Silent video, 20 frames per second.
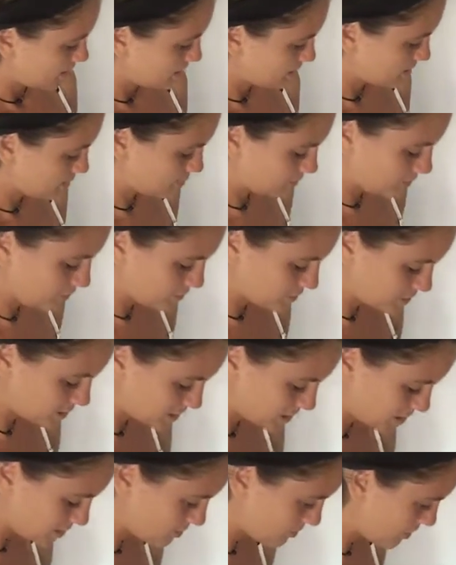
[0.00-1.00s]
So we will
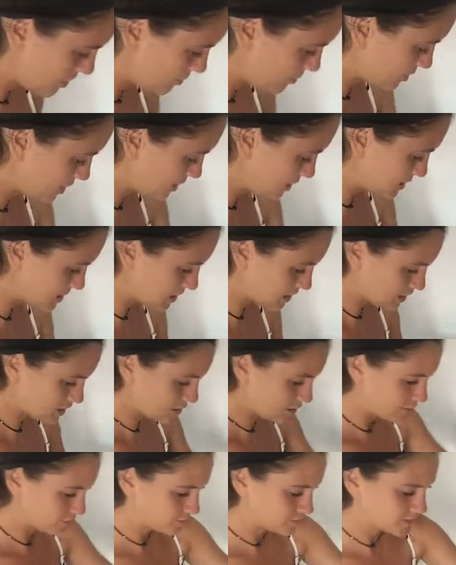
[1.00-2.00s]
just throw these
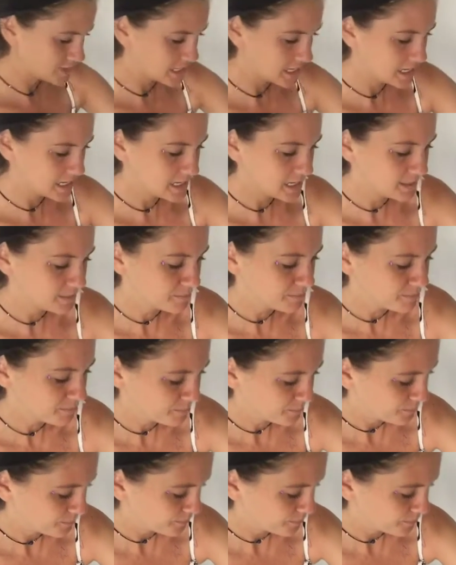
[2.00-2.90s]
cloves in.